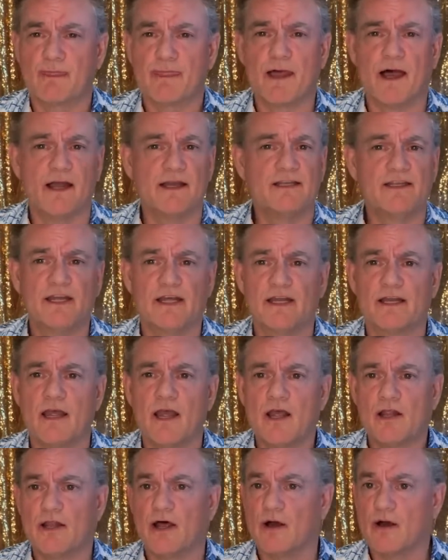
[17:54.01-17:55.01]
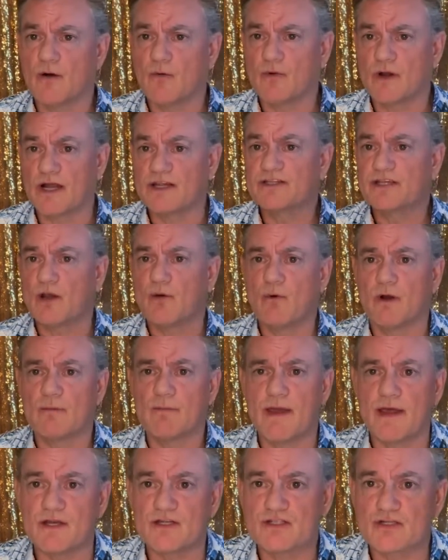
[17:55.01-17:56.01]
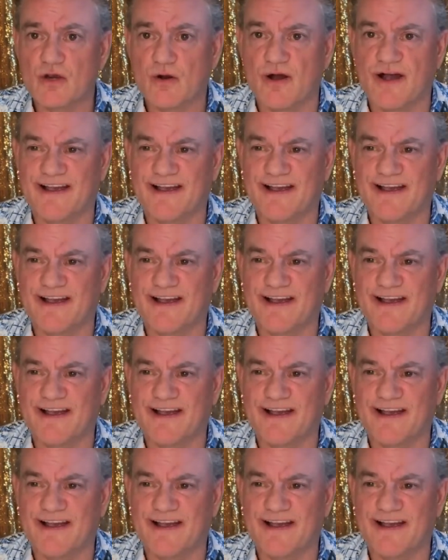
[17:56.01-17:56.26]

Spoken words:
I did now. When I say one man show,